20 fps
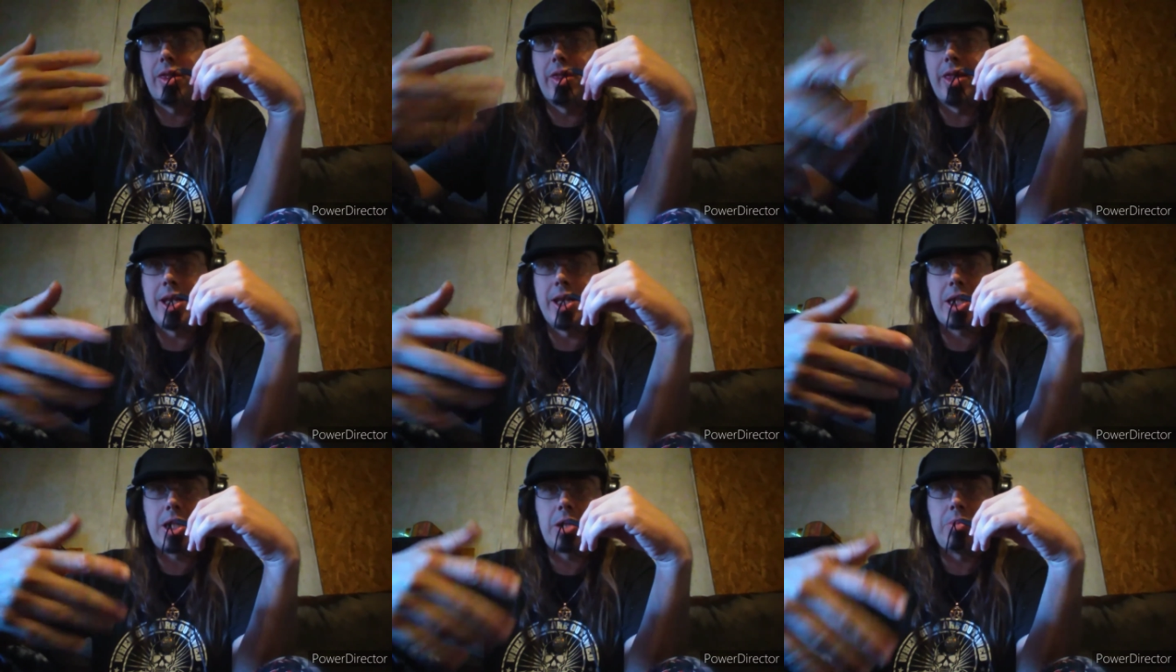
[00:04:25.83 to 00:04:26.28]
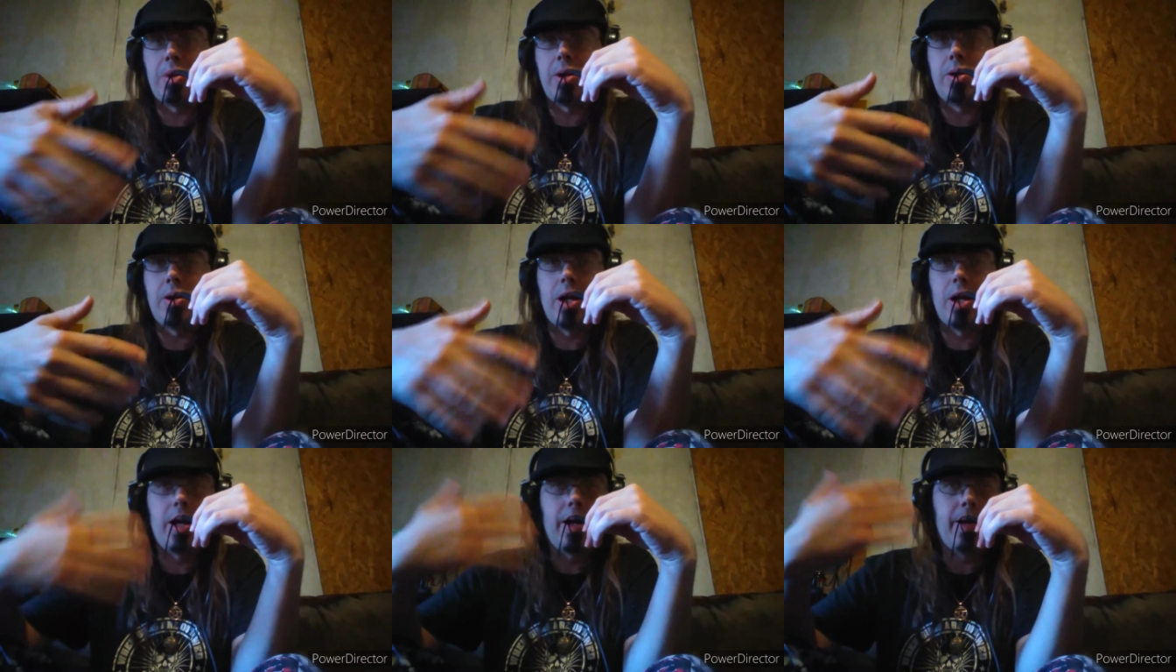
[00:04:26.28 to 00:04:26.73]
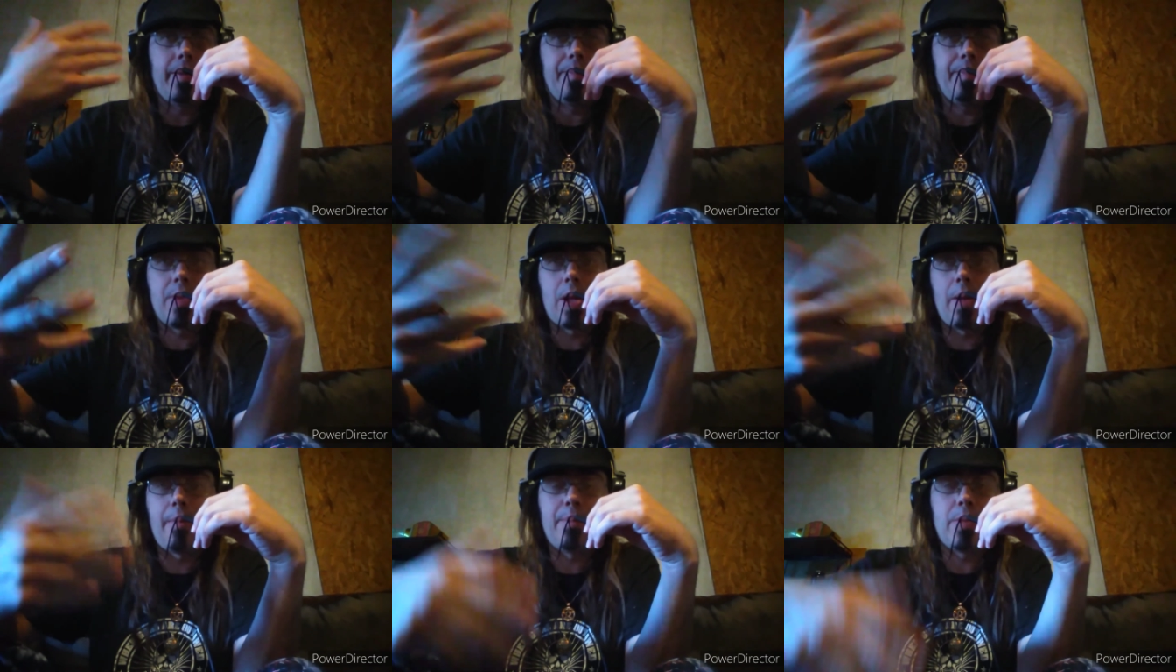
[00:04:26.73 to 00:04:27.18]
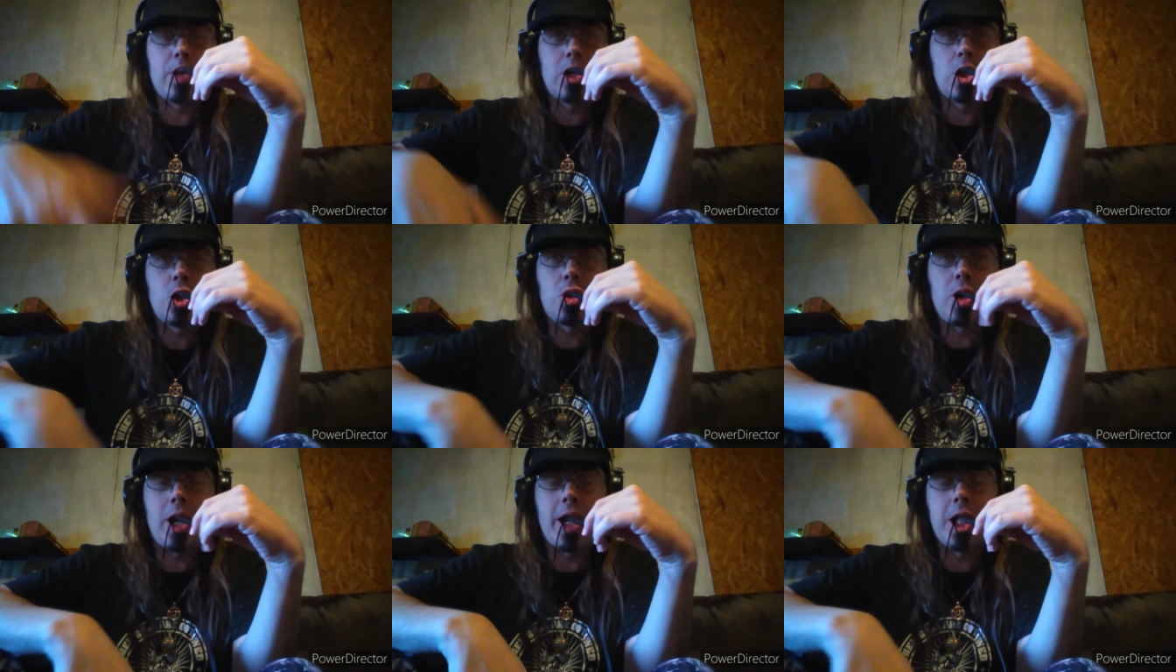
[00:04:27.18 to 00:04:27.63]
this uh,
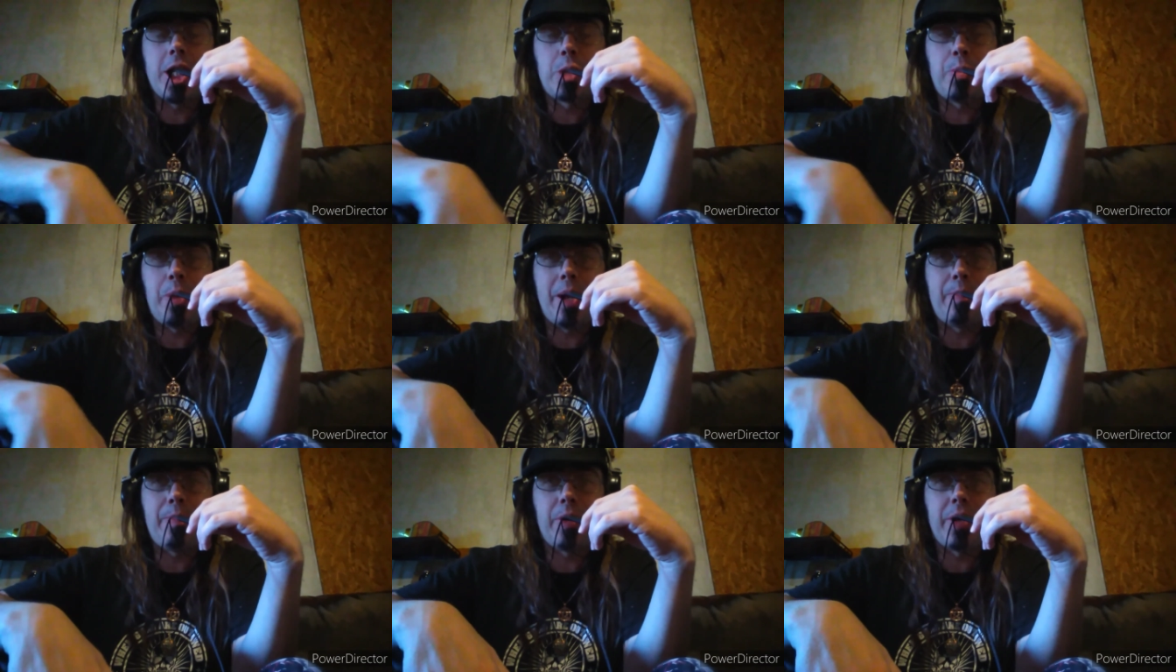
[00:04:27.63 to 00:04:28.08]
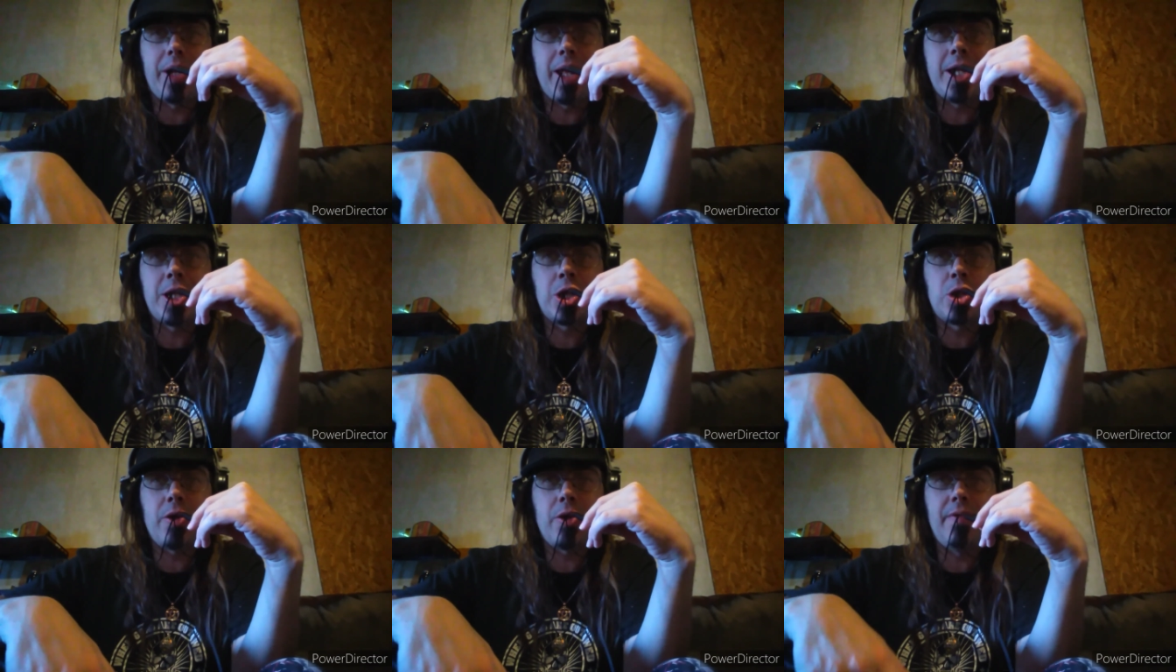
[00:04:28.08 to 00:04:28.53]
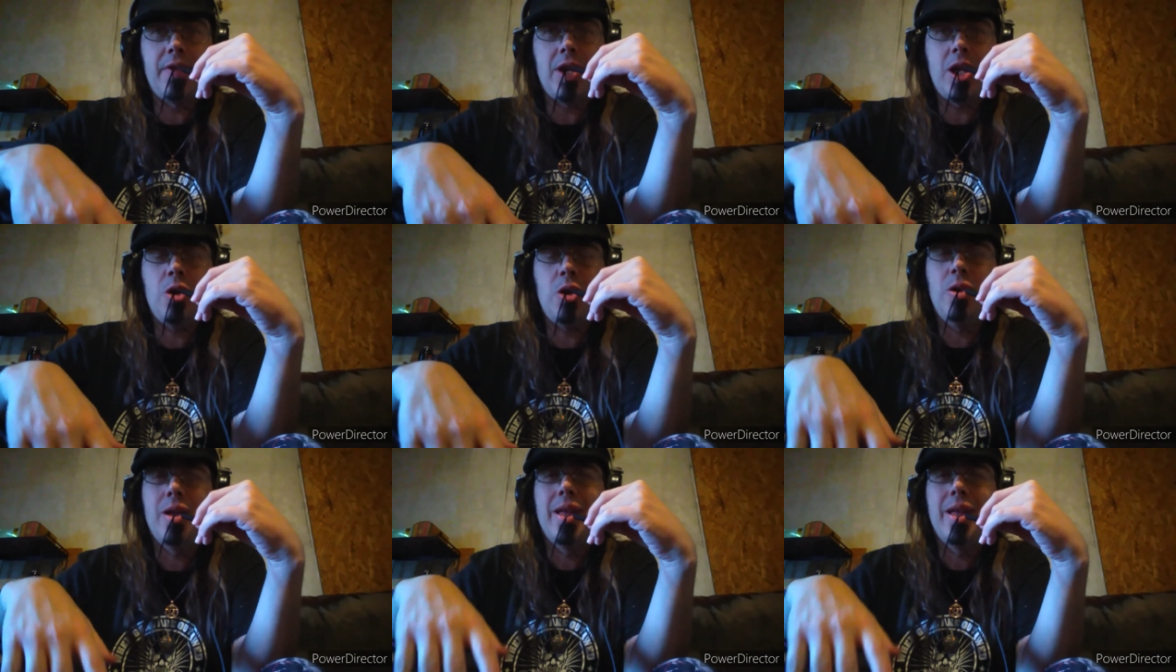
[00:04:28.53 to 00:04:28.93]
strange people in history video.